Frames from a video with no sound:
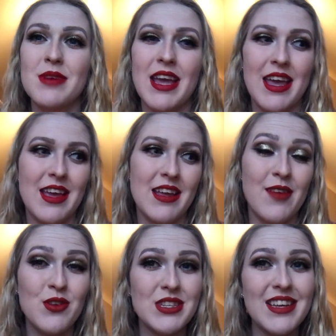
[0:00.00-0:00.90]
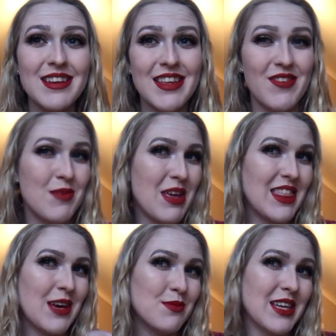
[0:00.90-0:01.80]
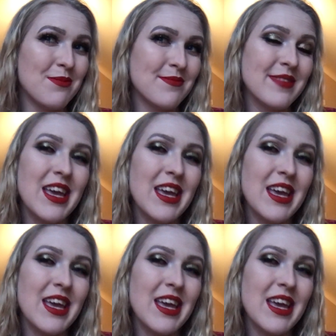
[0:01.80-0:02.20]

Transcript: and if you did, give it a big thumbs up.